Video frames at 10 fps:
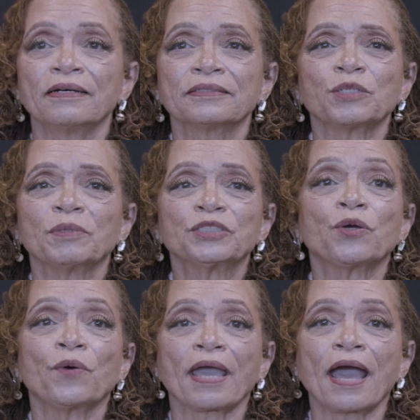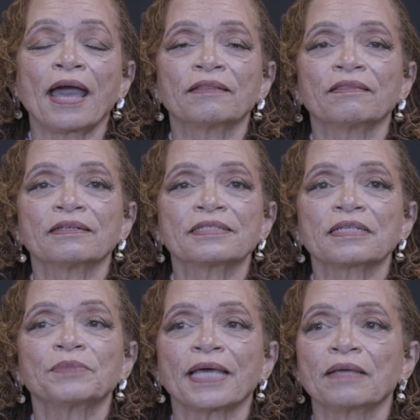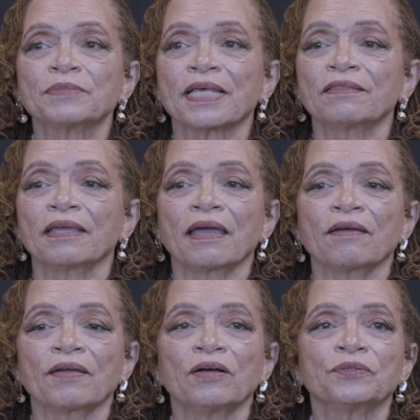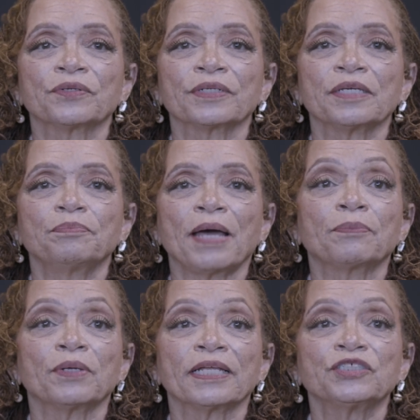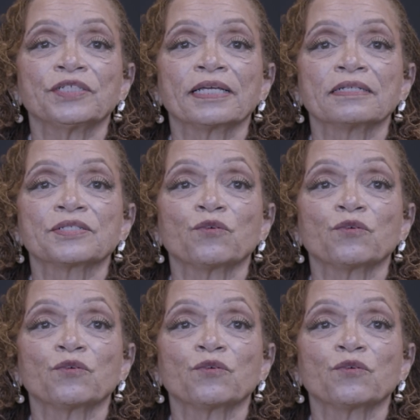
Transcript: so much going on, that sometimes I think our elderly population gets